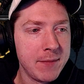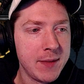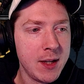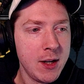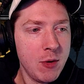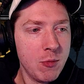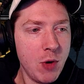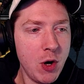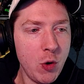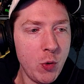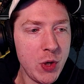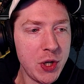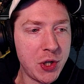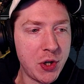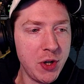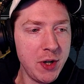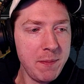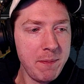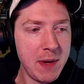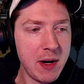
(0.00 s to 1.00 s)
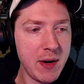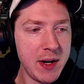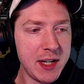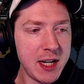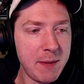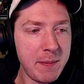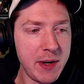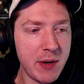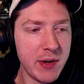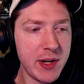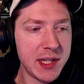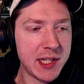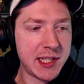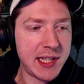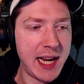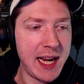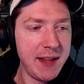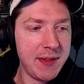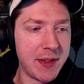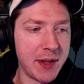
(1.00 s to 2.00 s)
Well, we could marry Nymeria
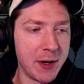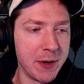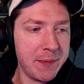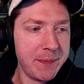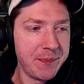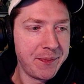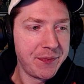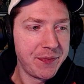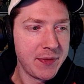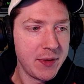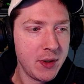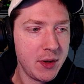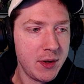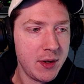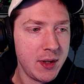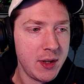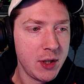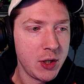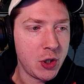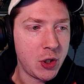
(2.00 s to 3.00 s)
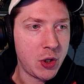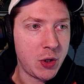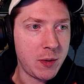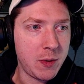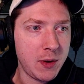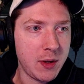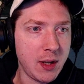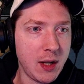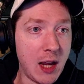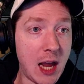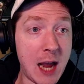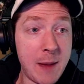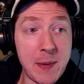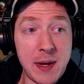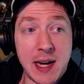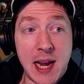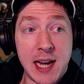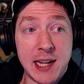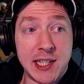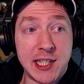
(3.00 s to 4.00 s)
Sand, though. I mean,
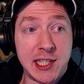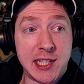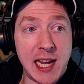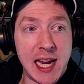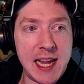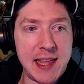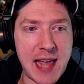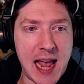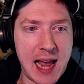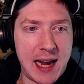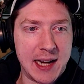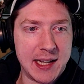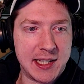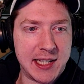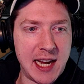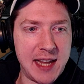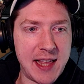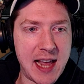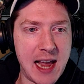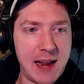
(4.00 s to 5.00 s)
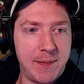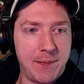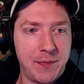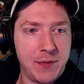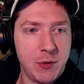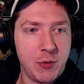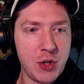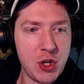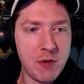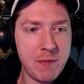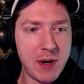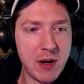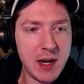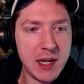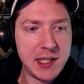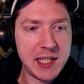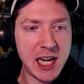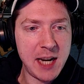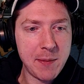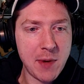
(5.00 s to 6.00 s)
I say that. Will you marry
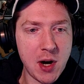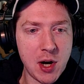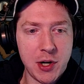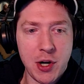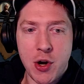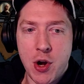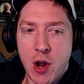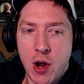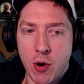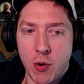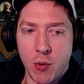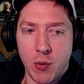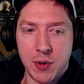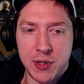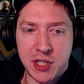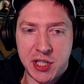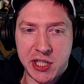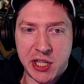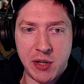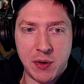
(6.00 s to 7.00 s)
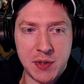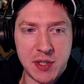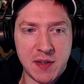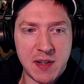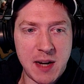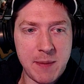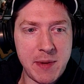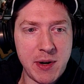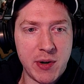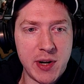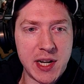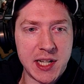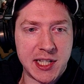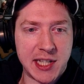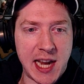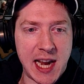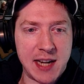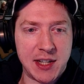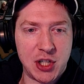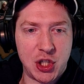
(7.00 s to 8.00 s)
Daemon? No. Skills on Nymeria
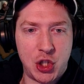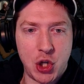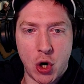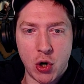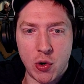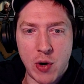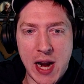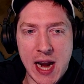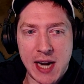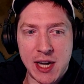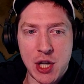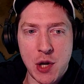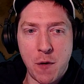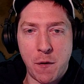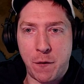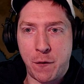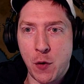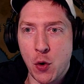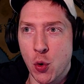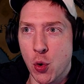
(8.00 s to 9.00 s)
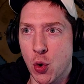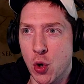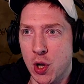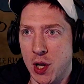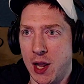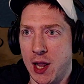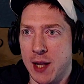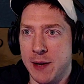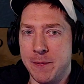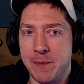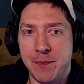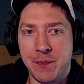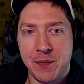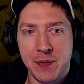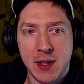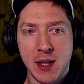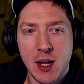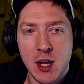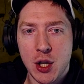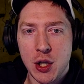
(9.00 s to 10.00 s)
Sand. Doran, you fool!
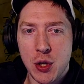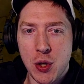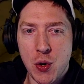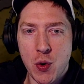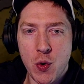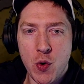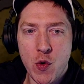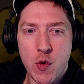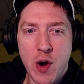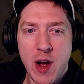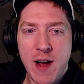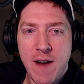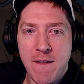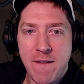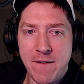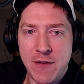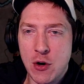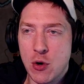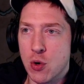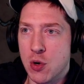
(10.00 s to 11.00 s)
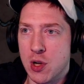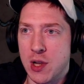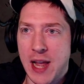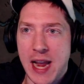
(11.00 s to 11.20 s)
You fool.